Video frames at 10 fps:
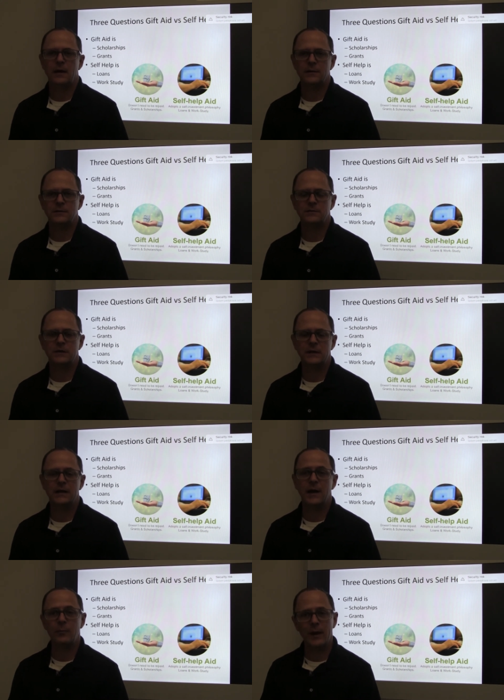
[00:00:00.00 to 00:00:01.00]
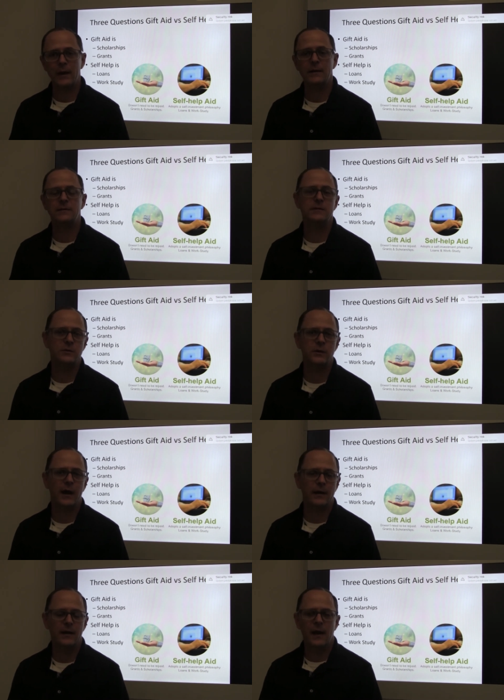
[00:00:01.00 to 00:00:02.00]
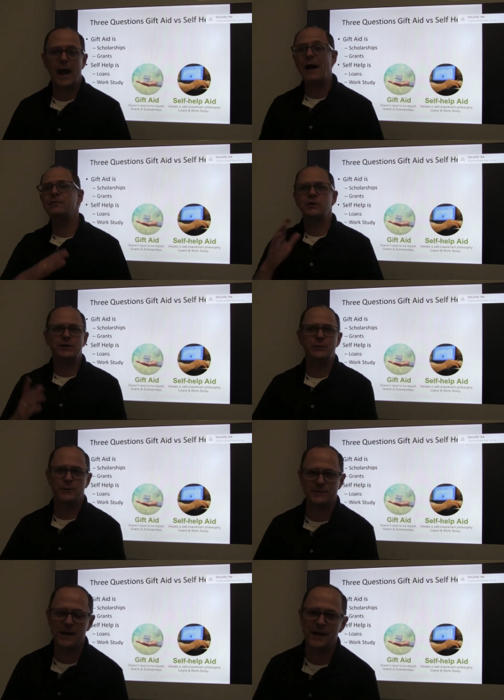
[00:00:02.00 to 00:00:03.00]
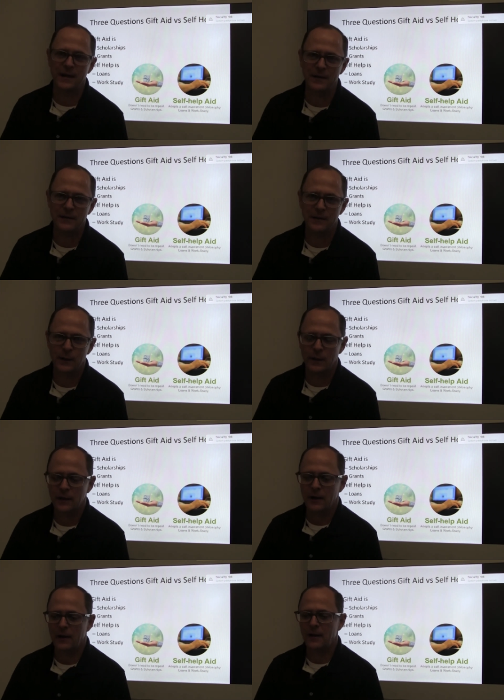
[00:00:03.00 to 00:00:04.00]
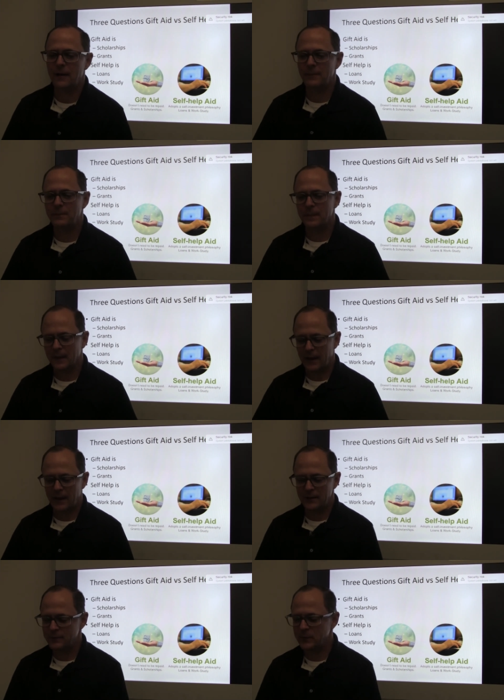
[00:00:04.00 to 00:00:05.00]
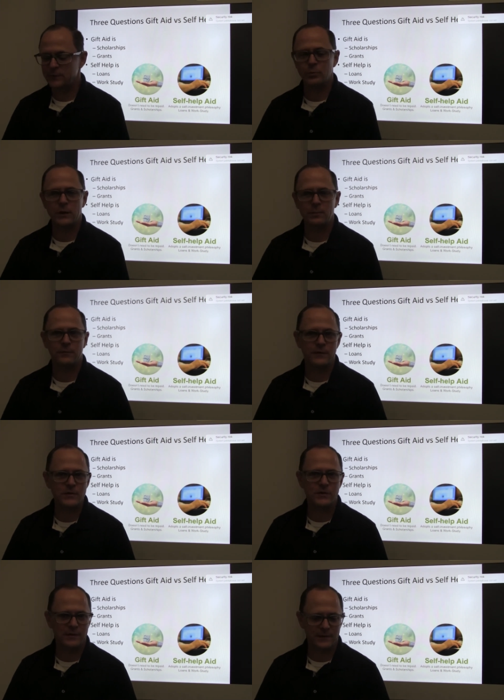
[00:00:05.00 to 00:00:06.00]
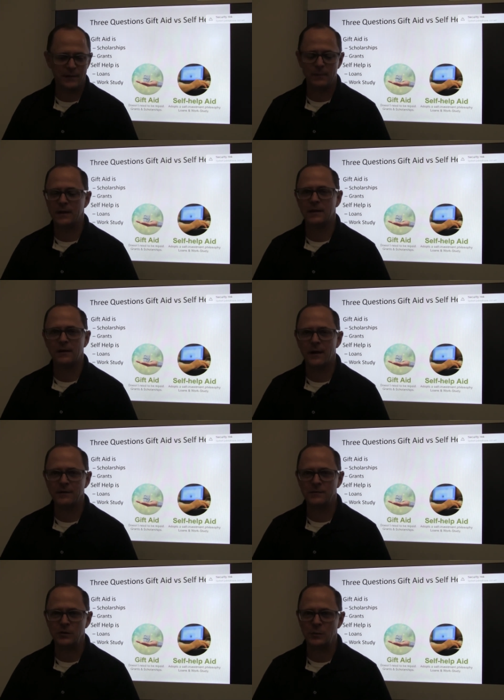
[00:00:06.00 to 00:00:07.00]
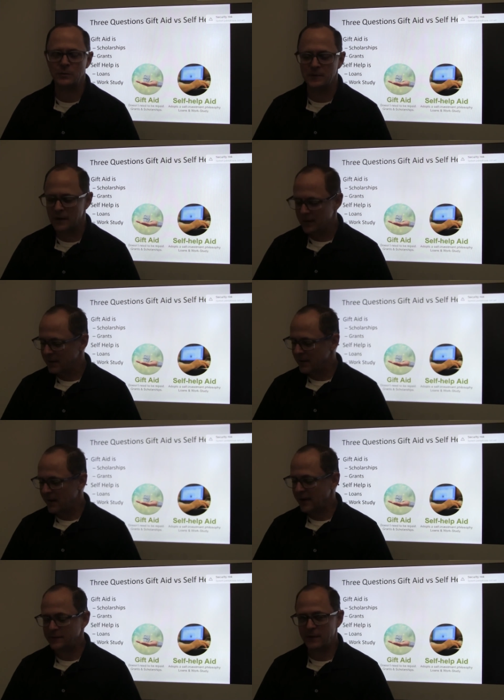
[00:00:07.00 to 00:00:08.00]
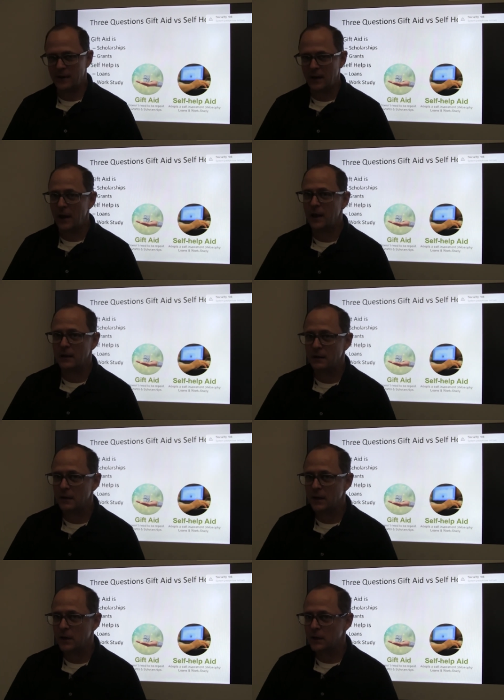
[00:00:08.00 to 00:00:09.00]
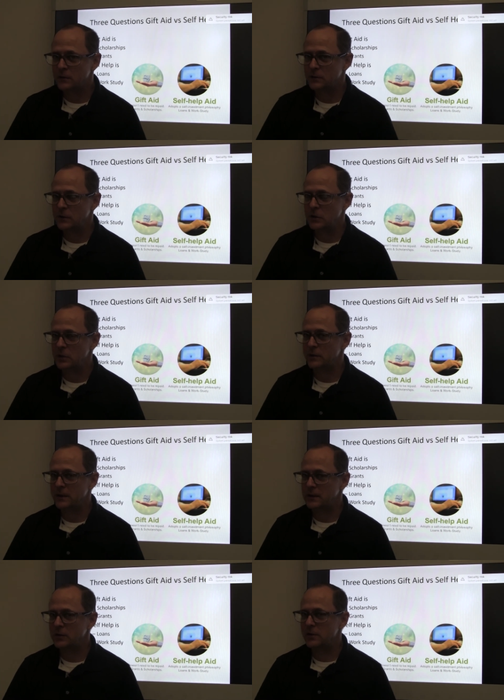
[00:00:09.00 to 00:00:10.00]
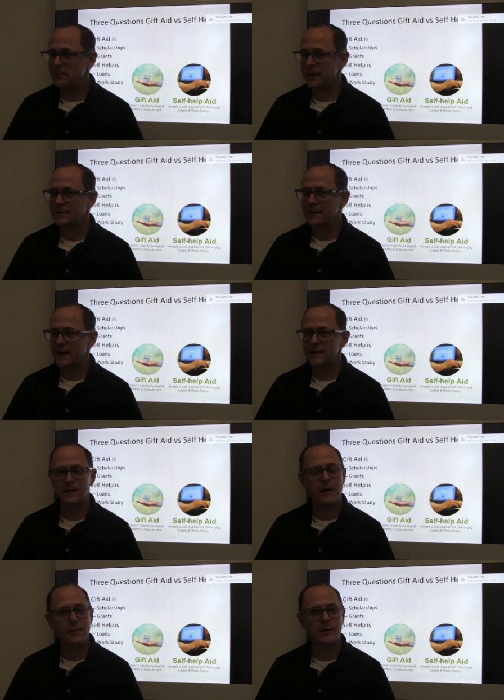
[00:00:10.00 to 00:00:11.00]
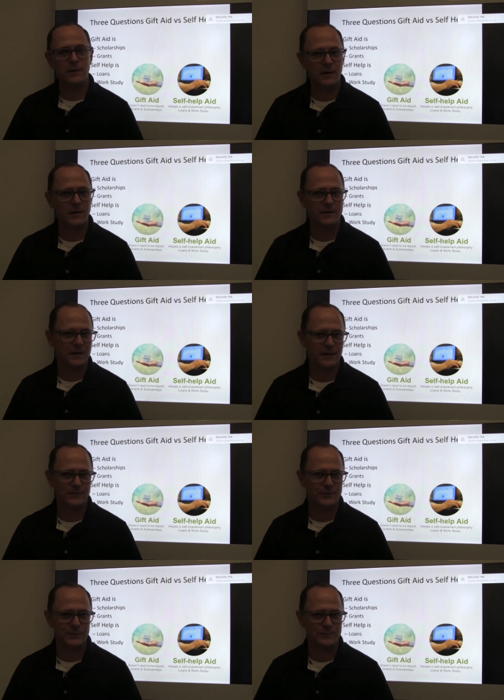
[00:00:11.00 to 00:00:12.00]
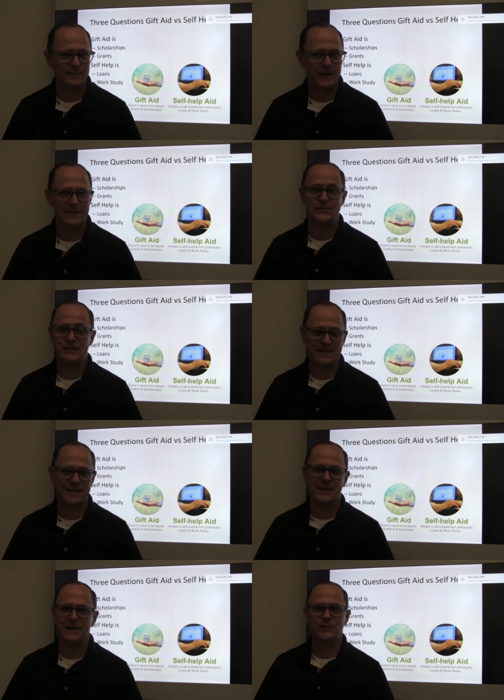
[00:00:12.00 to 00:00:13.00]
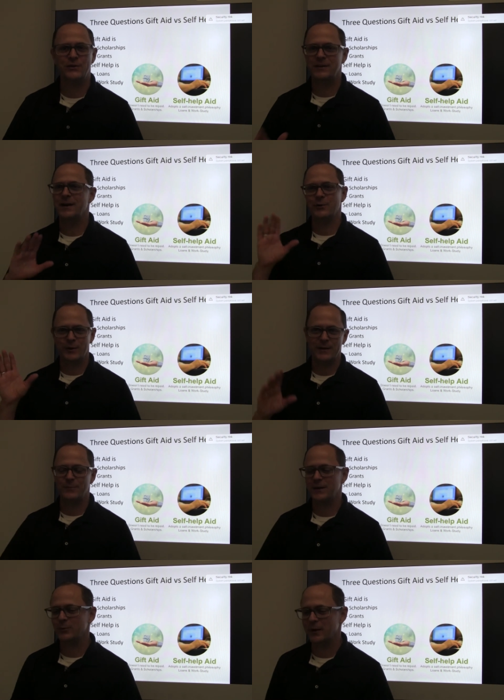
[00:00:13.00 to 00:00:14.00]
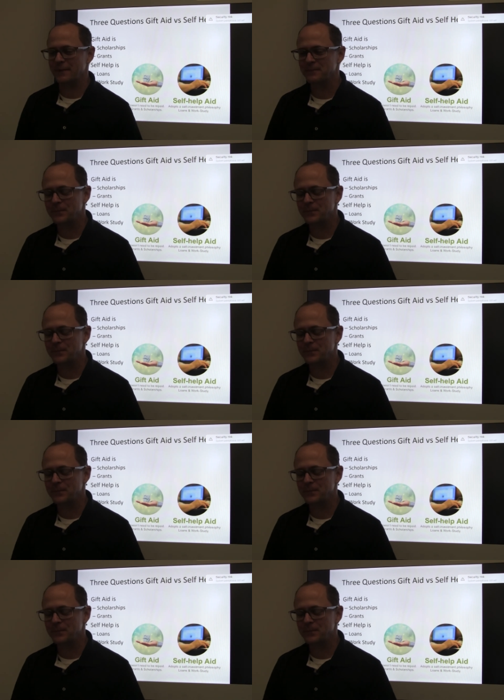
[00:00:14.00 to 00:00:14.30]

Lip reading: she got paid to do that. After she was done and was pretty proficient at making costumes, I said, "Hey, do you think you could make Dad a Comic-Con costume?" And she did, and it turned out great, by the way.